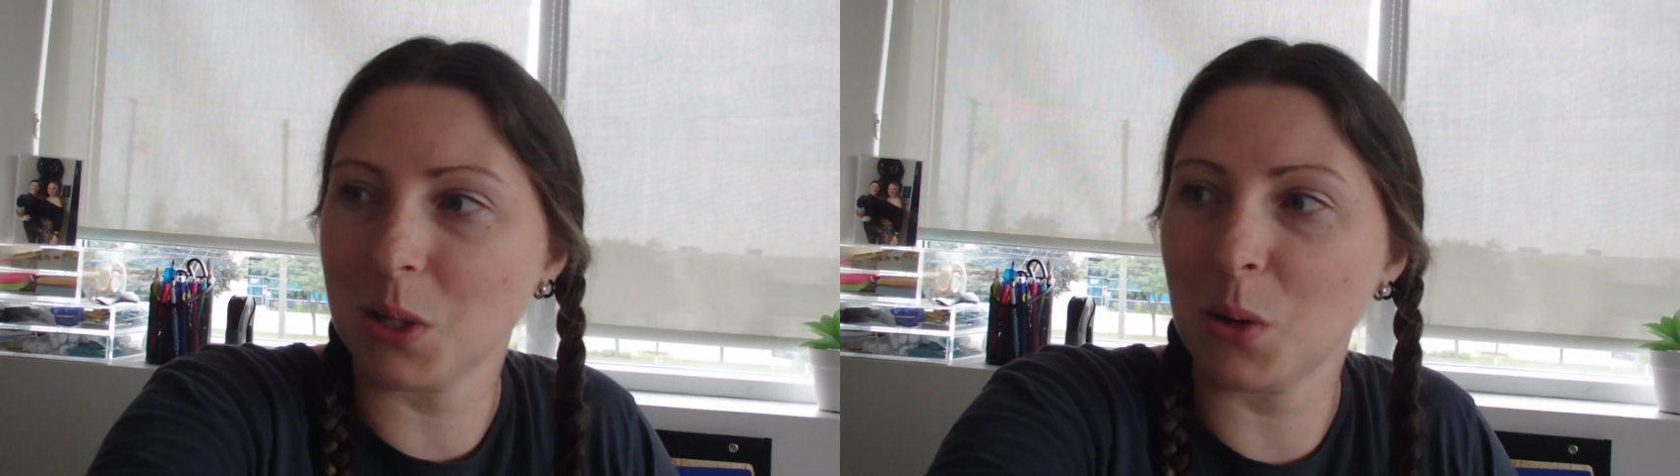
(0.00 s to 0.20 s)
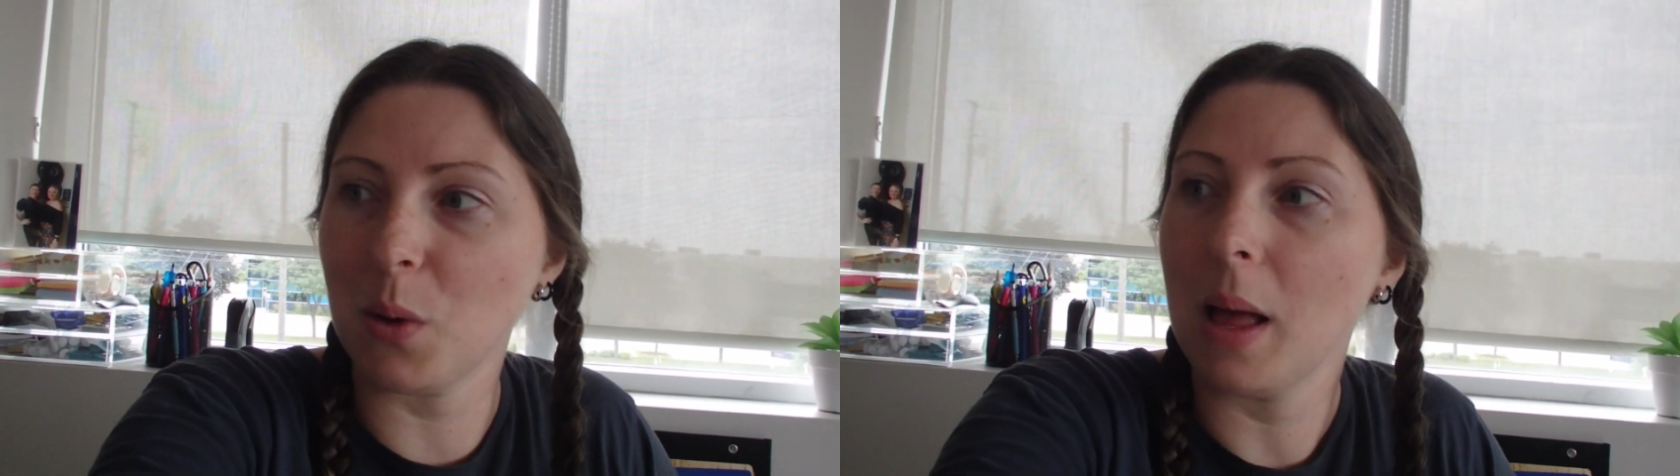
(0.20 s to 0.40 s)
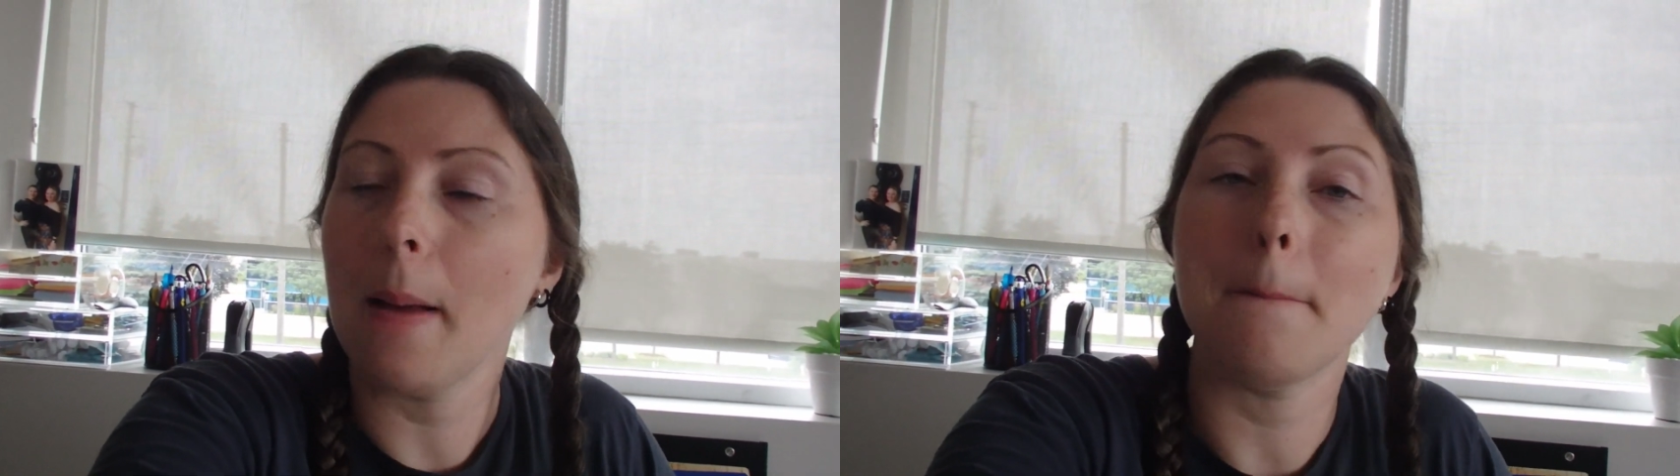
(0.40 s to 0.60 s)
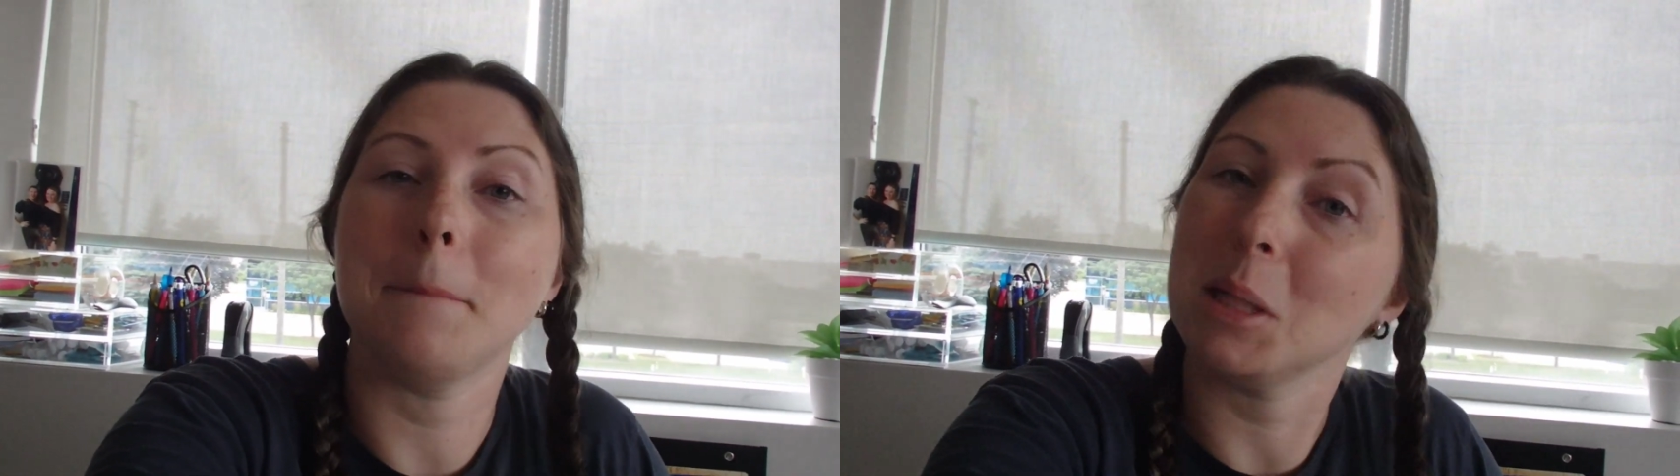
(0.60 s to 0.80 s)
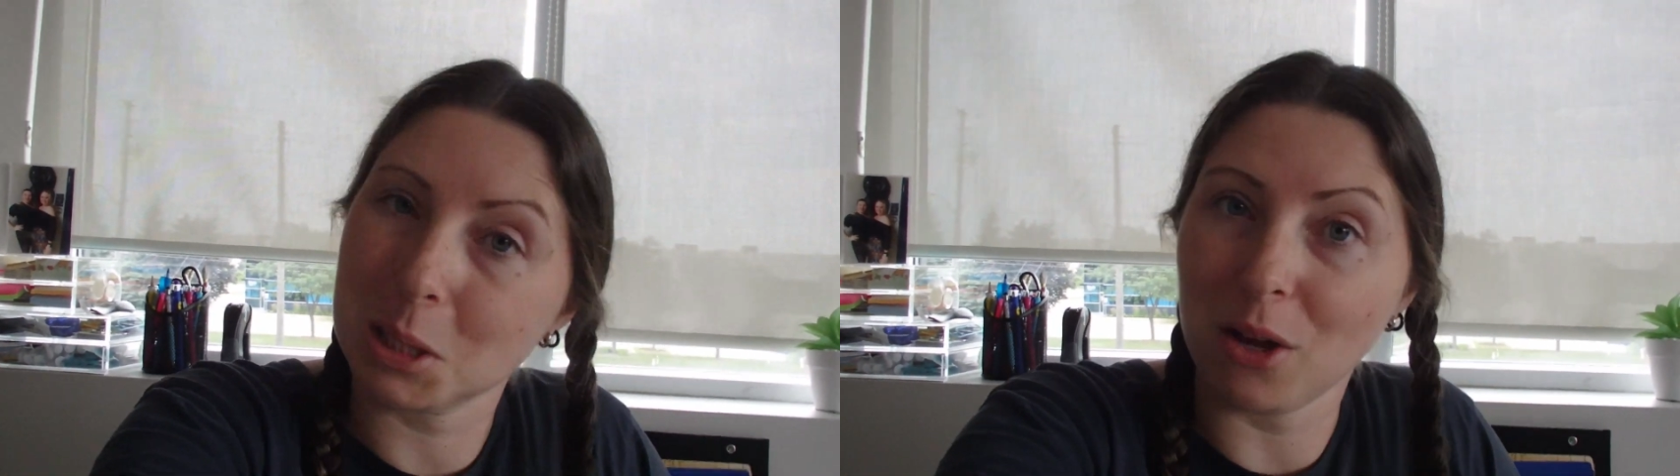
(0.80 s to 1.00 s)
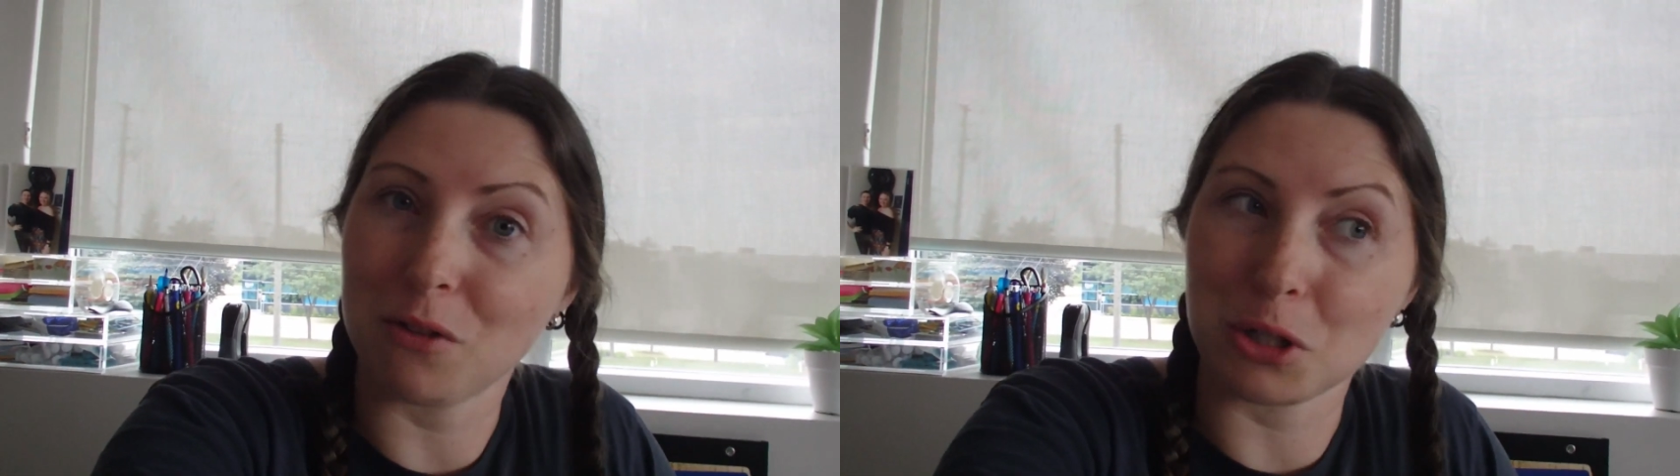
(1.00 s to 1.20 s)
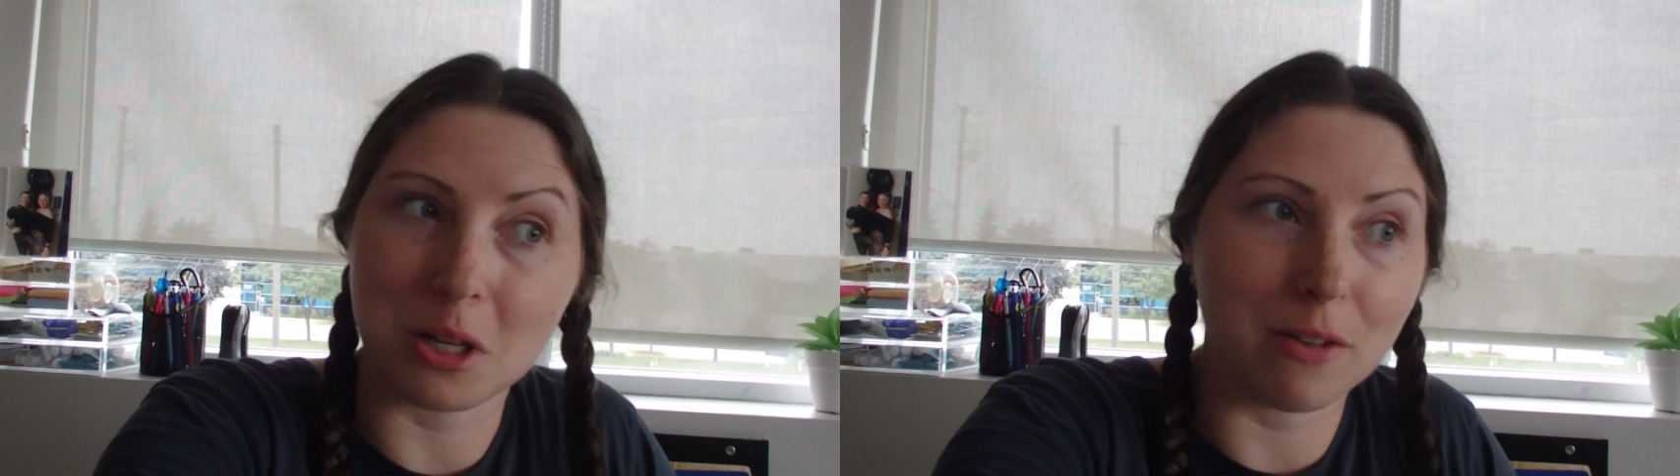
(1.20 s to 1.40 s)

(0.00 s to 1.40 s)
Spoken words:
So myself is